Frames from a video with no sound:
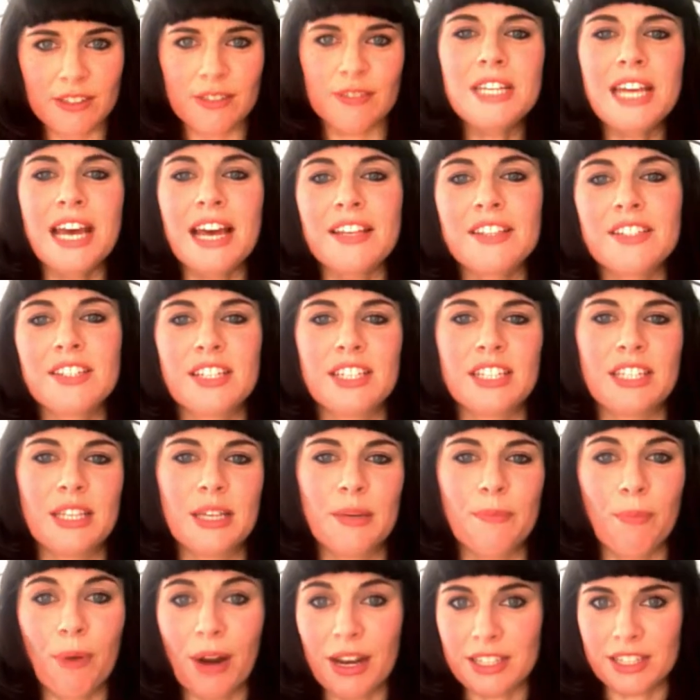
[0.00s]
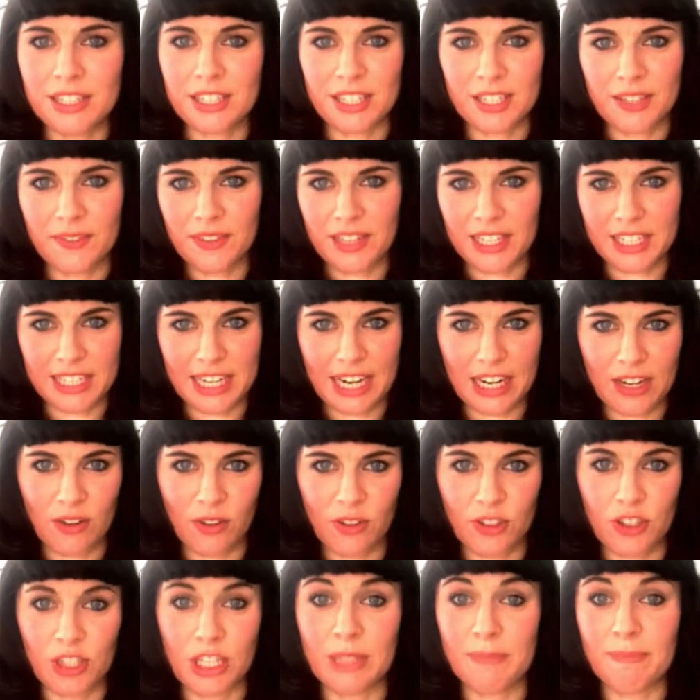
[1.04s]
What else does the presence of these
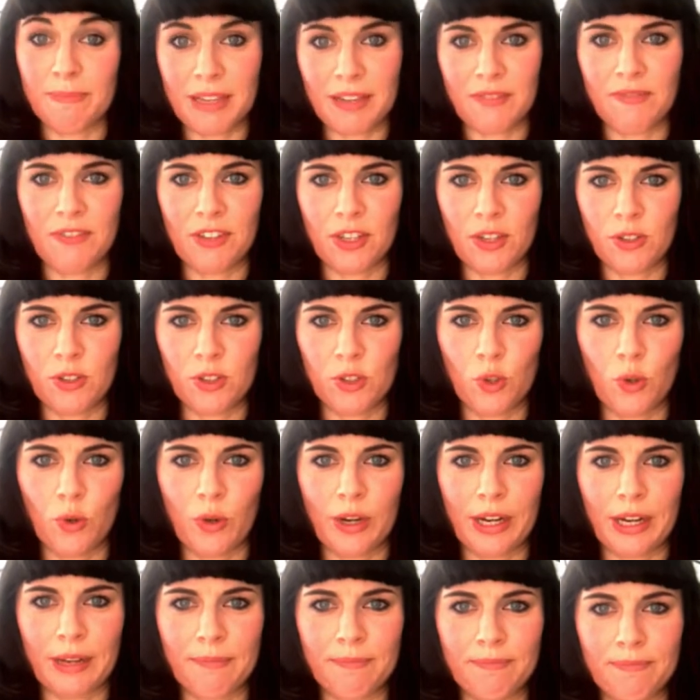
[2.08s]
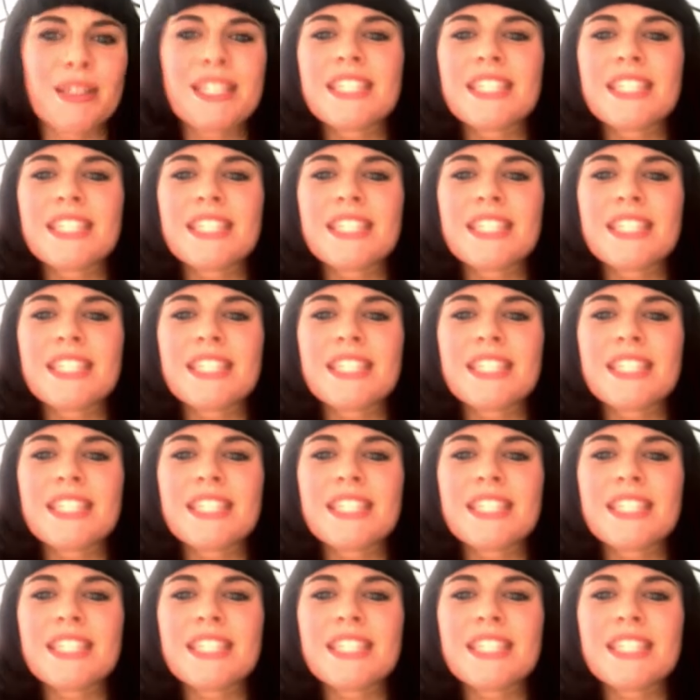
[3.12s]
technologies mean for your story,